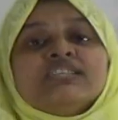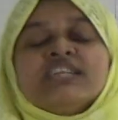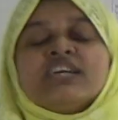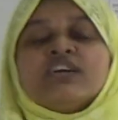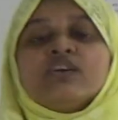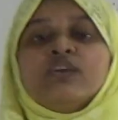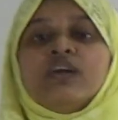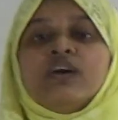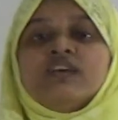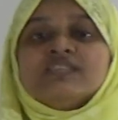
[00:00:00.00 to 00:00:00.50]

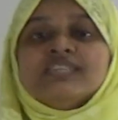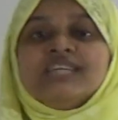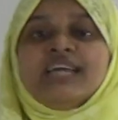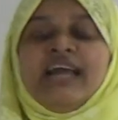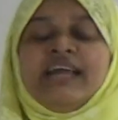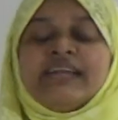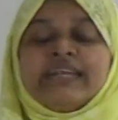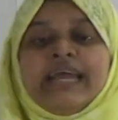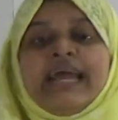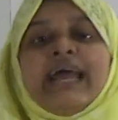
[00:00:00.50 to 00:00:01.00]
technology,
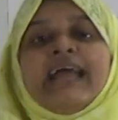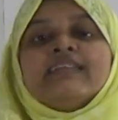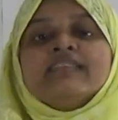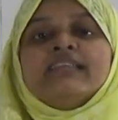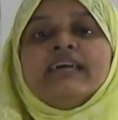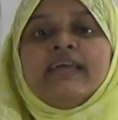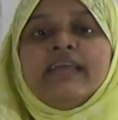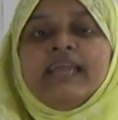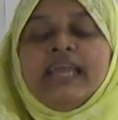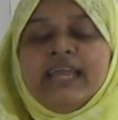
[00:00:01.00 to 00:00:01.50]
and at
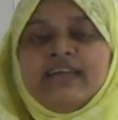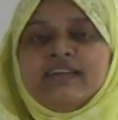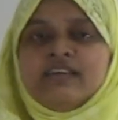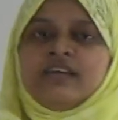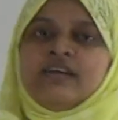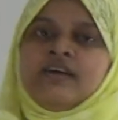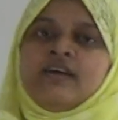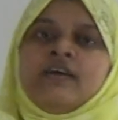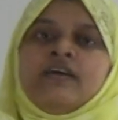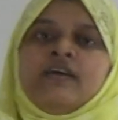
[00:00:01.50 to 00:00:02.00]
the end
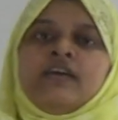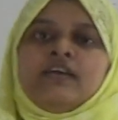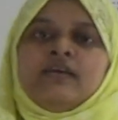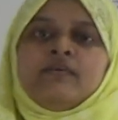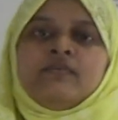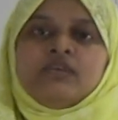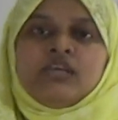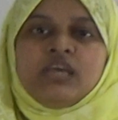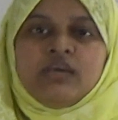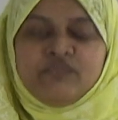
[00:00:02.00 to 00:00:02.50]

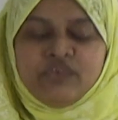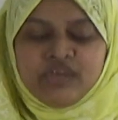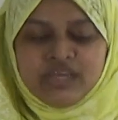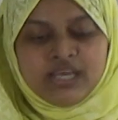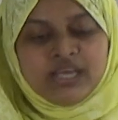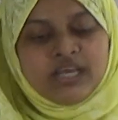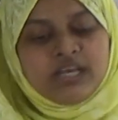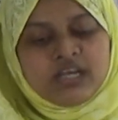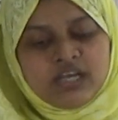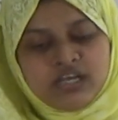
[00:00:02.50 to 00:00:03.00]
giving
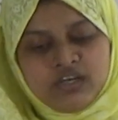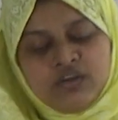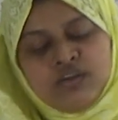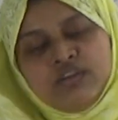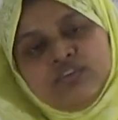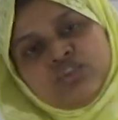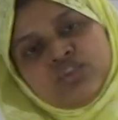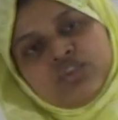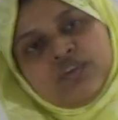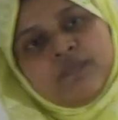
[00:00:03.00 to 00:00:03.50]

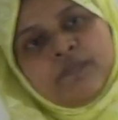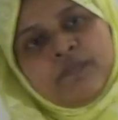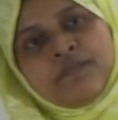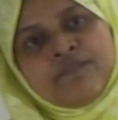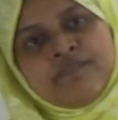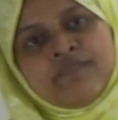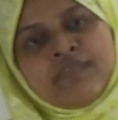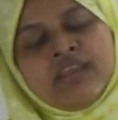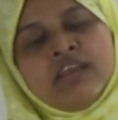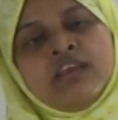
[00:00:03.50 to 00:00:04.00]
conclusion.
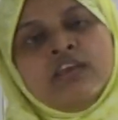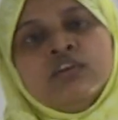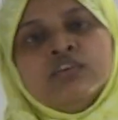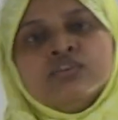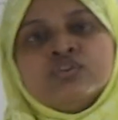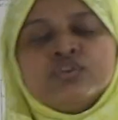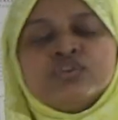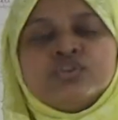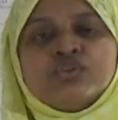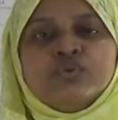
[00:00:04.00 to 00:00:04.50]

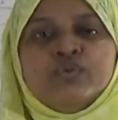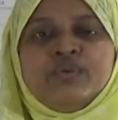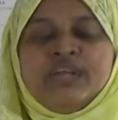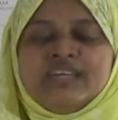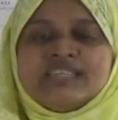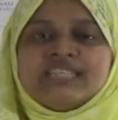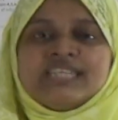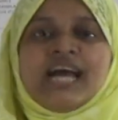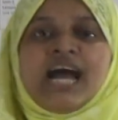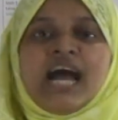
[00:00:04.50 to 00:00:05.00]
So
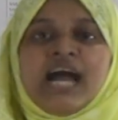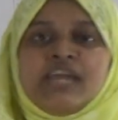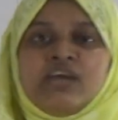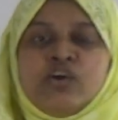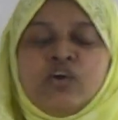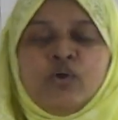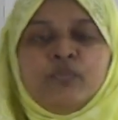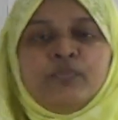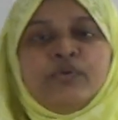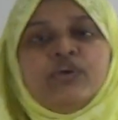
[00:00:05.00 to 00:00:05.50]
students, I
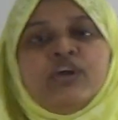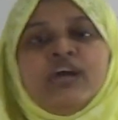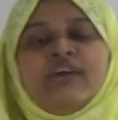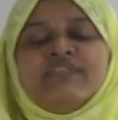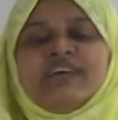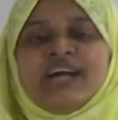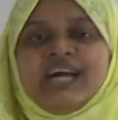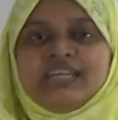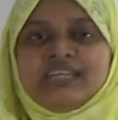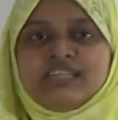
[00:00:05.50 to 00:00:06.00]
hope you have
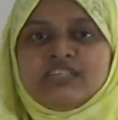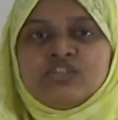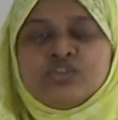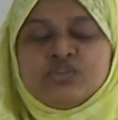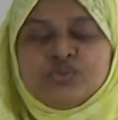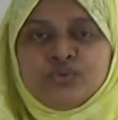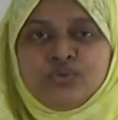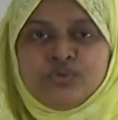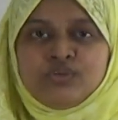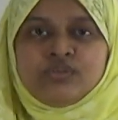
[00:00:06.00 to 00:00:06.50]

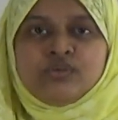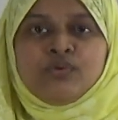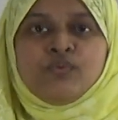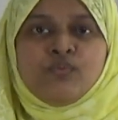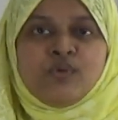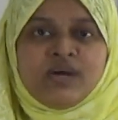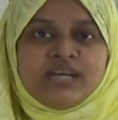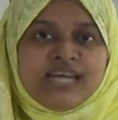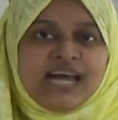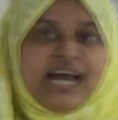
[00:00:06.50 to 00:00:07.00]
understood
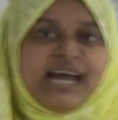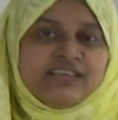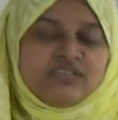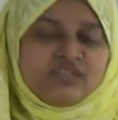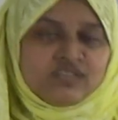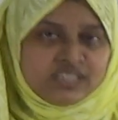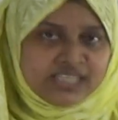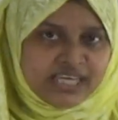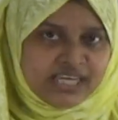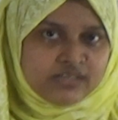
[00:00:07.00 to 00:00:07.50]
what I
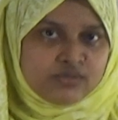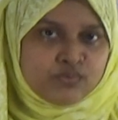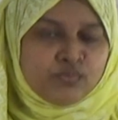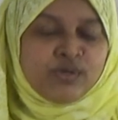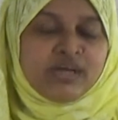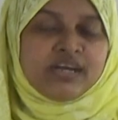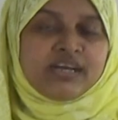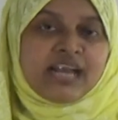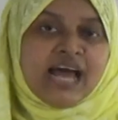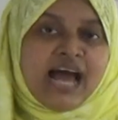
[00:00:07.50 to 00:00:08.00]
said,
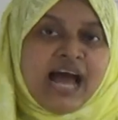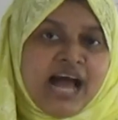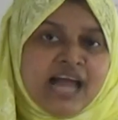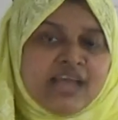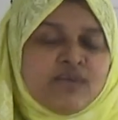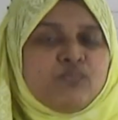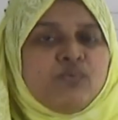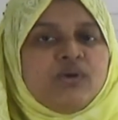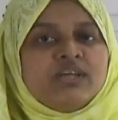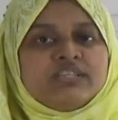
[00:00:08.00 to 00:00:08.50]
what
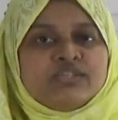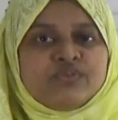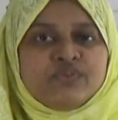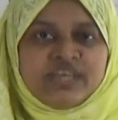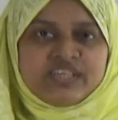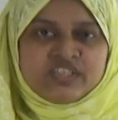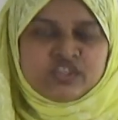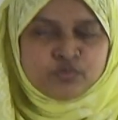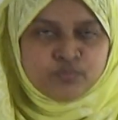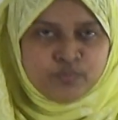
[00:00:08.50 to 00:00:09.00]
I want to
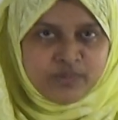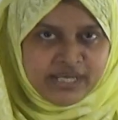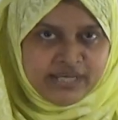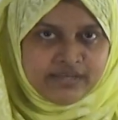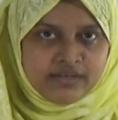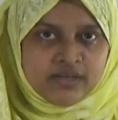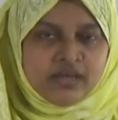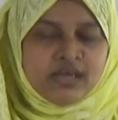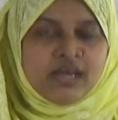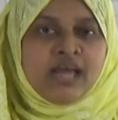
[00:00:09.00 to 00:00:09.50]

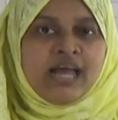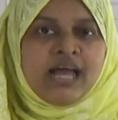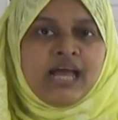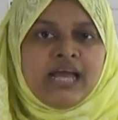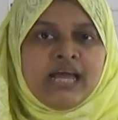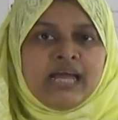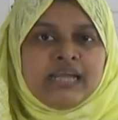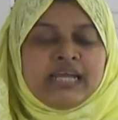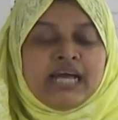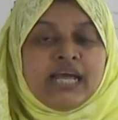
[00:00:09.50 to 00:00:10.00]
explain,
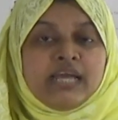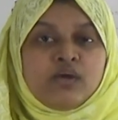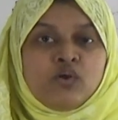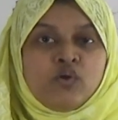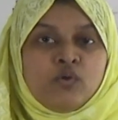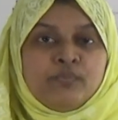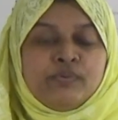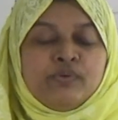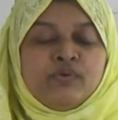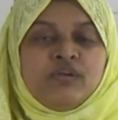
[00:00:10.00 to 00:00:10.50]
and I
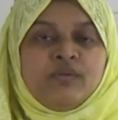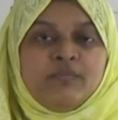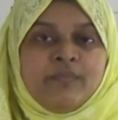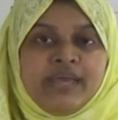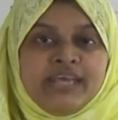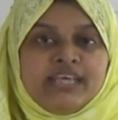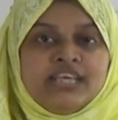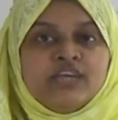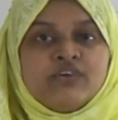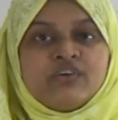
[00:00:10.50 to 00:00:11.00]
hope you will
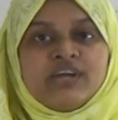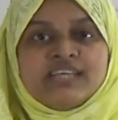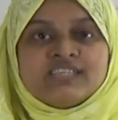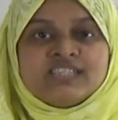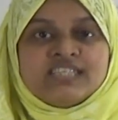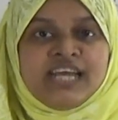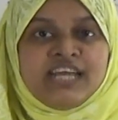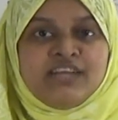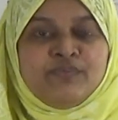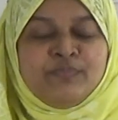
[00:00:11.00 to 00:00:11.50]
make your
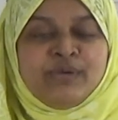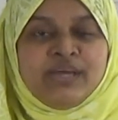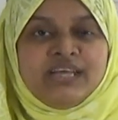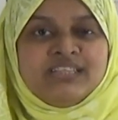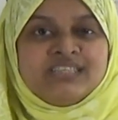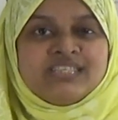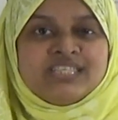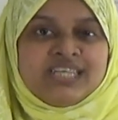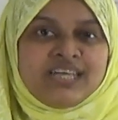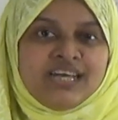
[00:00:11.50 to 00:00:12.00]

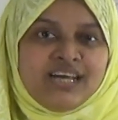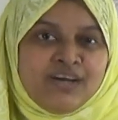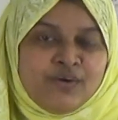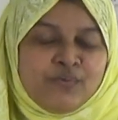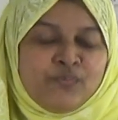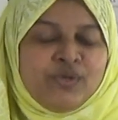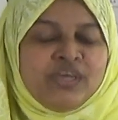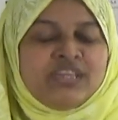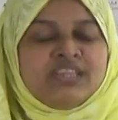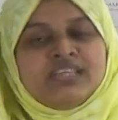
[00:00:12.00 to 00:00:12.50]
assignment
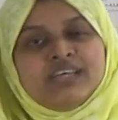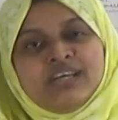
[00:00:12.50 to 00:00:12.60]
with